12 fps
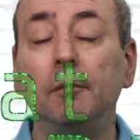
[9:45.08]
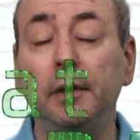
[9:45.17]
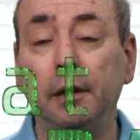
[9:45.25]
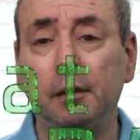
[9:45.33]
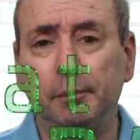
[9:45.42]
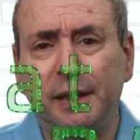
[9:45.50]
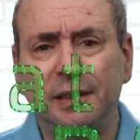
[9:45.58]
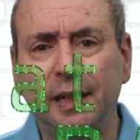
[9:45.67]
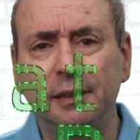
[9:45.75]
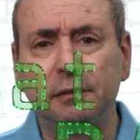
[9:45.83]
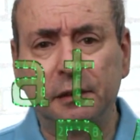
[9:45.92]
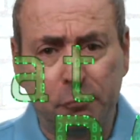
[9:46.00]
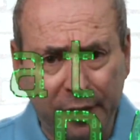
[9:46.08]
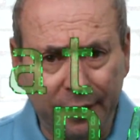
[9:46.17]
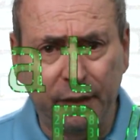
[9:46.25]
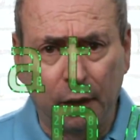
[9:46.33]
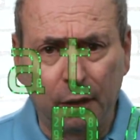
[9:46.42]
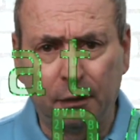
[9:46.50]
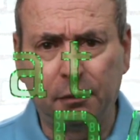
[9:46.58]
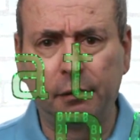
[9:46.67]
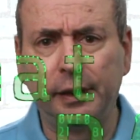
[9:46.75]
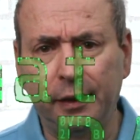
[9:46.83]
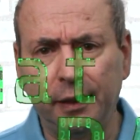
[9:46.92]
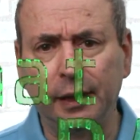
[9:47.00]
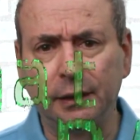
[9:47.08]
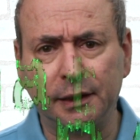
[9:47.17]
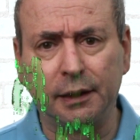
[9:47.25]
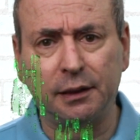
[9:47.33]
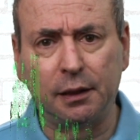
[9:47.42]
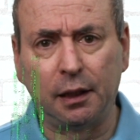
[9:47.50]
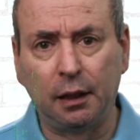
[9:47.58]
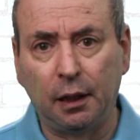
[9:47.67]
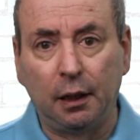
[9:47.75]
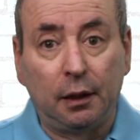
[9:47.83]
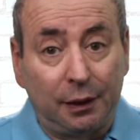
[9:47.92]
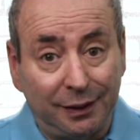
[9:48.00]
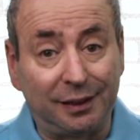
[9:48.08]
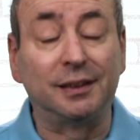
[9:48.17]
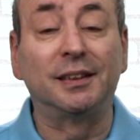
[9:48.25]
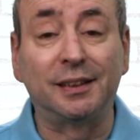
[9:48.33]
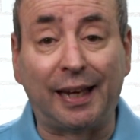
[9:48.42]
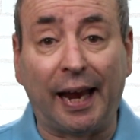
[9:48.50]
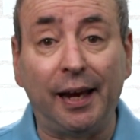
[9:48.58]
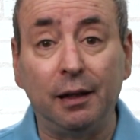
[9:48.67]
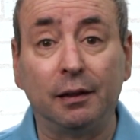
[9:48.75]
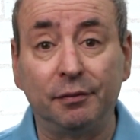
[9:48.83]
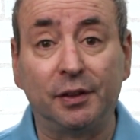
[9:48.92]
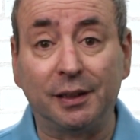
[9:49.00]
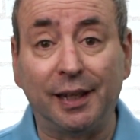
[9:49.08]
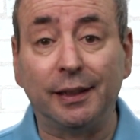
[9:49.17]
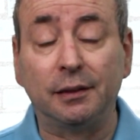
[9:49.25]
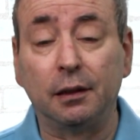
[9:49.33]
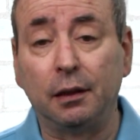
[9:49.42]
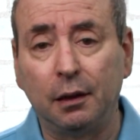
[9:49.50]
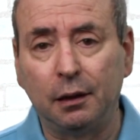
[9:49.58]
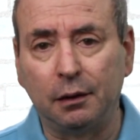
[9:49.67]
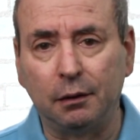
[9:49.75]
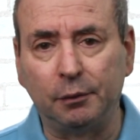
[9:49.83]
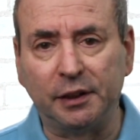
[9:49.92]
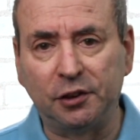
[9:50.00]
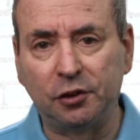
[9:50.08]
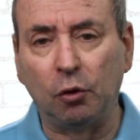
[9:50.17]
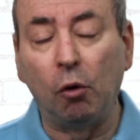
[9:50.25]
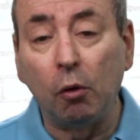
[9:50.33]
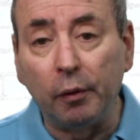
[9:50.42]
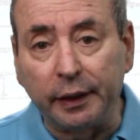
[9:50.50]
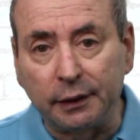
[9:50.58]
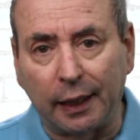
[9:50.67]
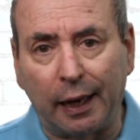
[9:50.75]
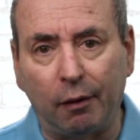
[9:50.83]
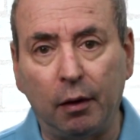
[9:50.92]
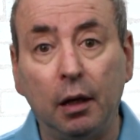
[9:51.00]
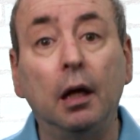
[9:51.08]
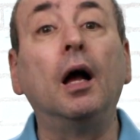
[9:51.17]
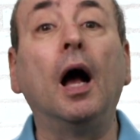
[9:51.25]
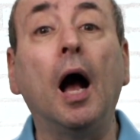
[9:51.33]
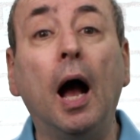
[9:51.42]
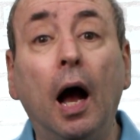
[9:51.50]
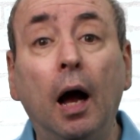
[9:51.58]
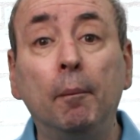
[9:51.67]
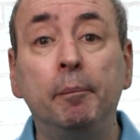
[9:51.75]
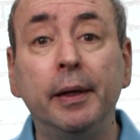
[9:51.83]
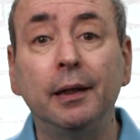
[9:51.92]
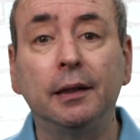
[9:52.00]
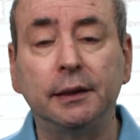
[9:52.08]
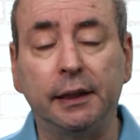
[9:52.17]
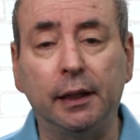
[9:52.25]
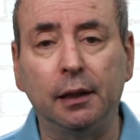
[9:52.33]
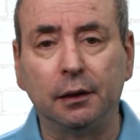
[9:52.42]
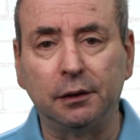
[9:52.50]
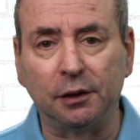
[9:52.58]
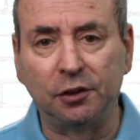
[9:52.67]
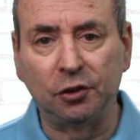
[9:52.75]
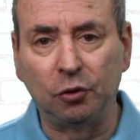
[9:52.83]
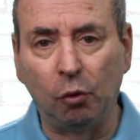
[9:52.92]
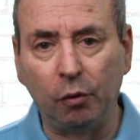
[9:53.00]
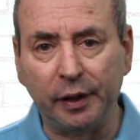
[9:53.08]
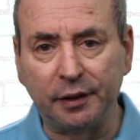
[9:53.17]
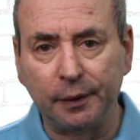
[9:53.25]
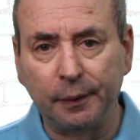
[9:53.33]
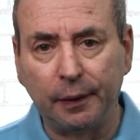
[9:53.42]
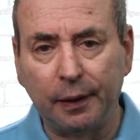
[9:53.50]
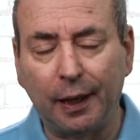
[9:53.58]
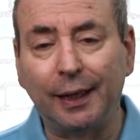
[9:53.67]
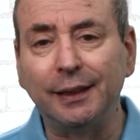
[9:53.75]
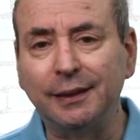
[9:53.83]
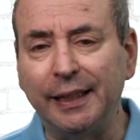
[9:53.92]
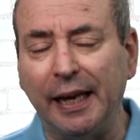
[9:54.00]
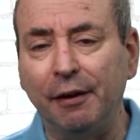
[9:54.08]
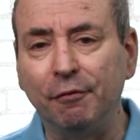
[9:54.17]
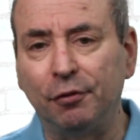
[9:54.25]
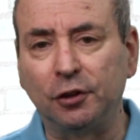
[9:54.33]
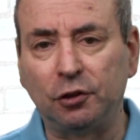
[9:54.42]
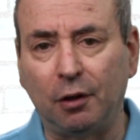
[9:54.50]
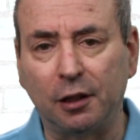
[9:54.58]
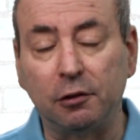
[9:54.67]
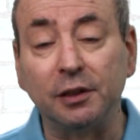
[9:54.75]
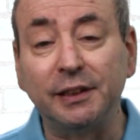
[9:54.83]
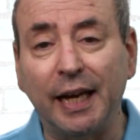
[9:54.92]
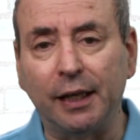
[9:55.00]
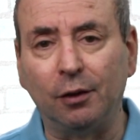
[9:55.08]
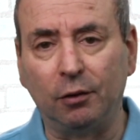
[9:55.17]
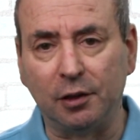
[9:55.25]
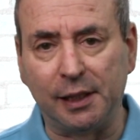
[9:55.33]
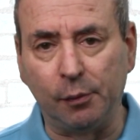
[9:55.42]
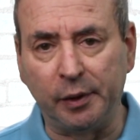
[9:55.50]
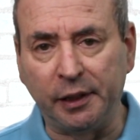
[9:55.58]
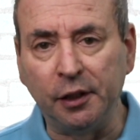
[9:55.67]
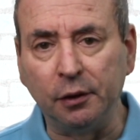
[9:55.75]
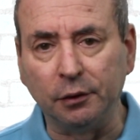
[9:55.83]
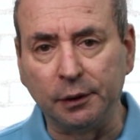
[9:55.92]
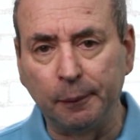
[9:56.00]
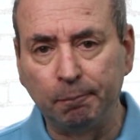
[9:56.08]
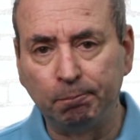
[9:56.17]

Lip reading: opening that big data is really three things. It's the scale of the data that we store, it's our ability to store it, and it's the infrastructure and technology we use.